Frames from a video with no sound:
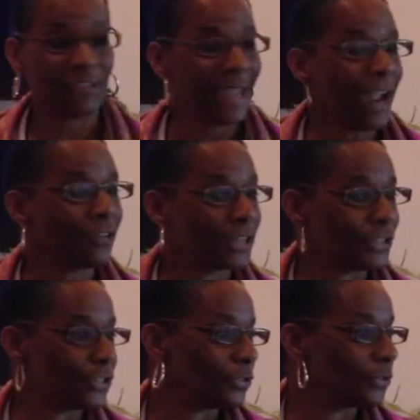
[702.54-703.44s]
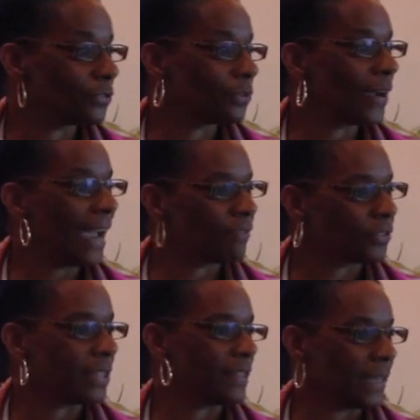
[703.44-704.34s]
carried you through
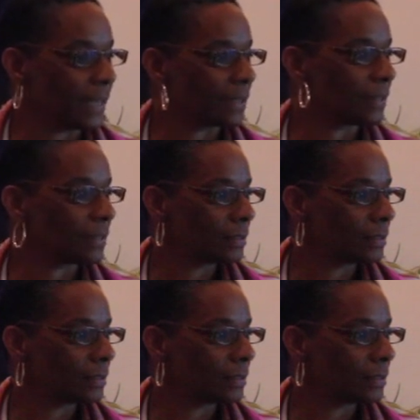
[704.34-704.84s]
everything.